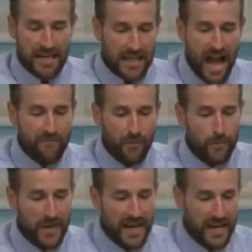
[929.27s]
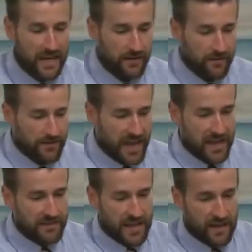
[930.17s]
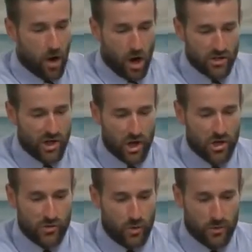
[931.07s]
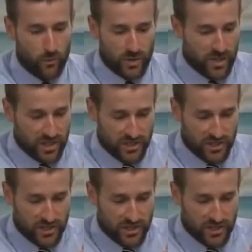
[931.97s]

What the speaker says: And God forbid that our church would